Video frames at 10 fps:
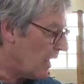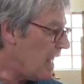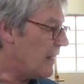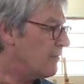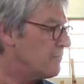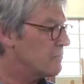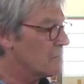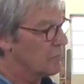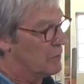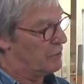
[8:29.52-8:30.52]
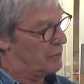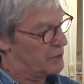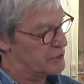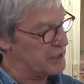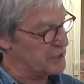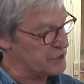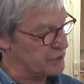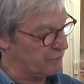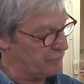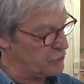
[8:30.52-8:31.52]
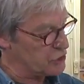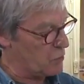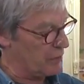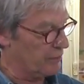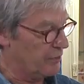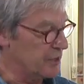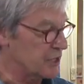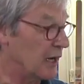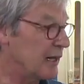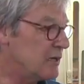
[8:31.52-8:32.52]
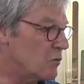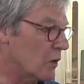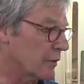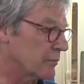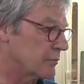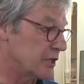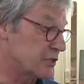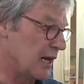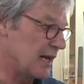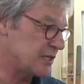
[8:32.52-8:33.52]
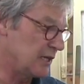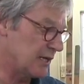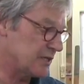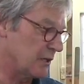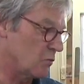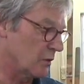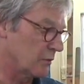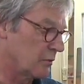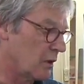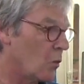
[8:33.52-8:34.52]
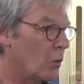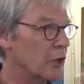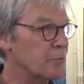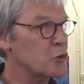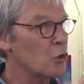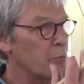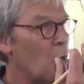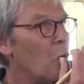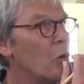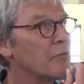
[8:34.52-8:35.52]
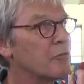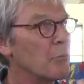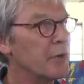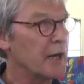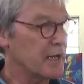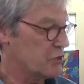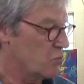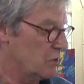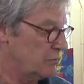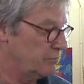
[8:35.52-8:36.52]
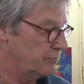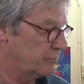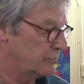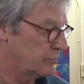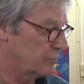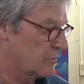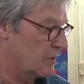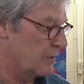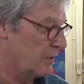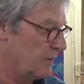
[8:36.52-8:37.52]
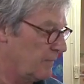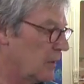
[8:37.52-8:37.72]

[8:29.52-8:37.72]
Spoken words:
And since the first one, this lean one, this less elastic one, will absorb oil from the next one, yeah,